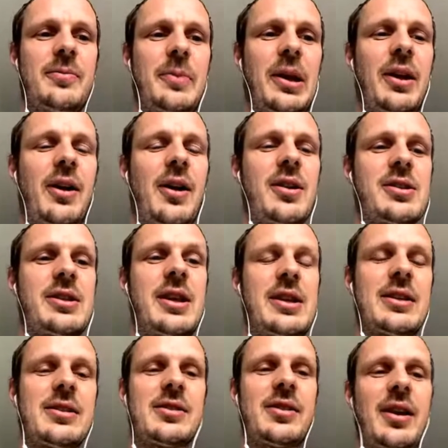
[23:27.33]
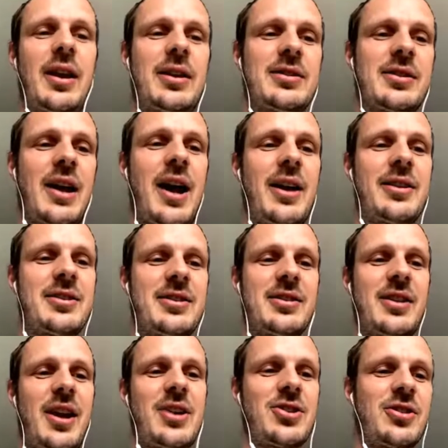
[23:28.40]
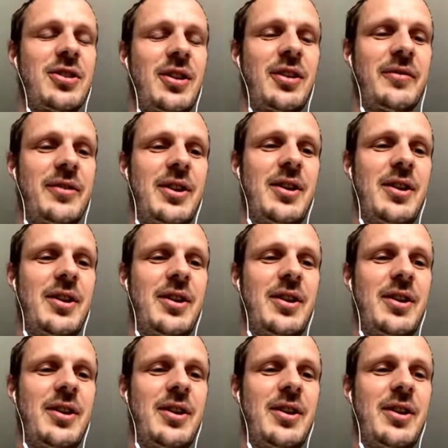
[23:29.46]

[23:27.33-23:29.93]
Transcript: because his dad is his agent, and